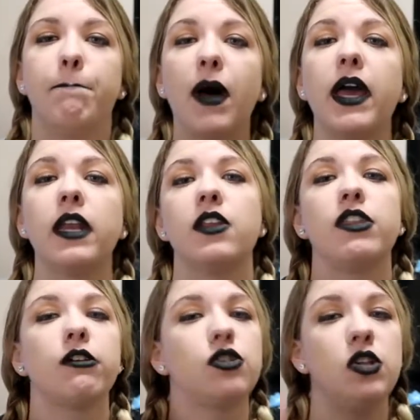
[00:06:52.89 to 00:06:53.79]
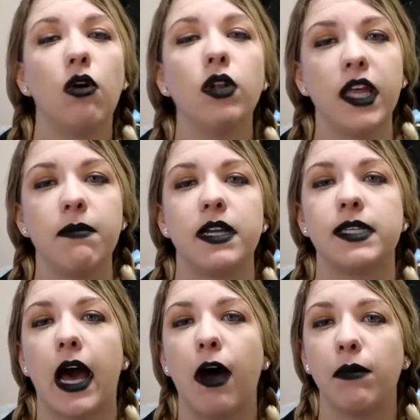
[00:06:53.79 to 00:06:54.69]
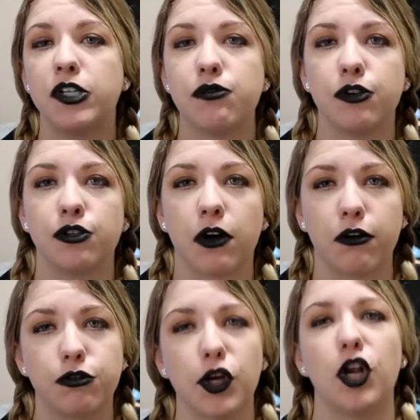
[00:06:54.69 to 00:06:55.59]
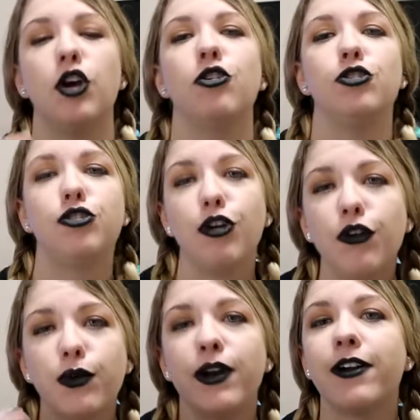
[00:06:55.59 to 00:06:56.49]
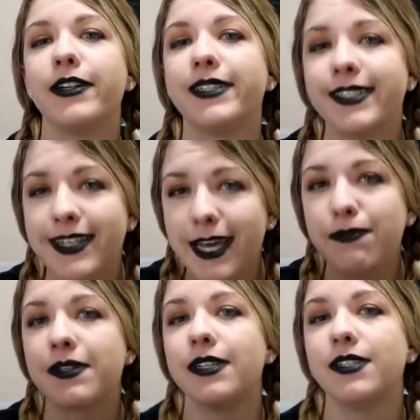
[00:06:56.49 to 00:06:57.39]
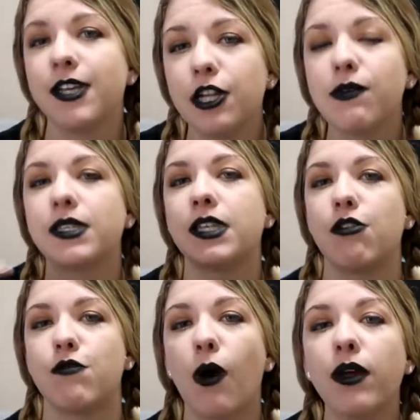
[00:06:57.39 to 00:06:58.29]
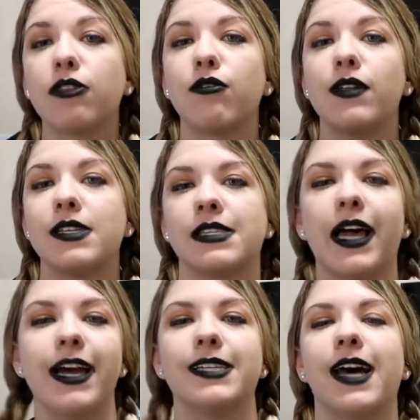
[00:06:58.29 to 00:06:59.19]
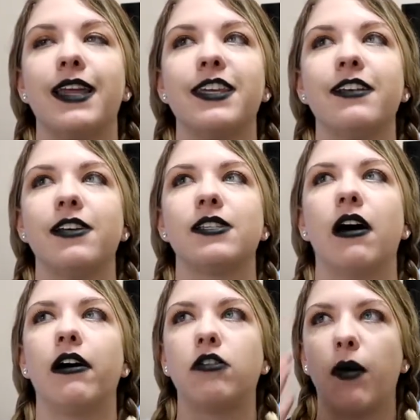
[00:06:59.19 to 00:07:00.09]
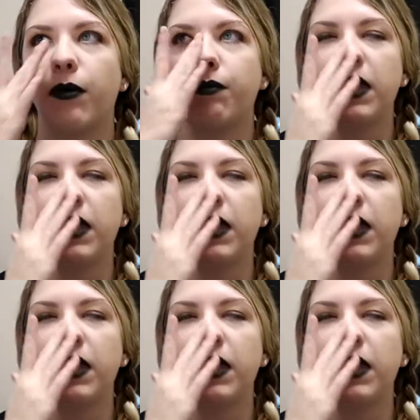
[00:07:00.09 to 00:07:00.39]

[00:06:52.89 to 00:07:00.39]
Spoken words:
But there's no limit to how much you can trick or treat. So you could keep continuously going through these lines. I think I saw a couple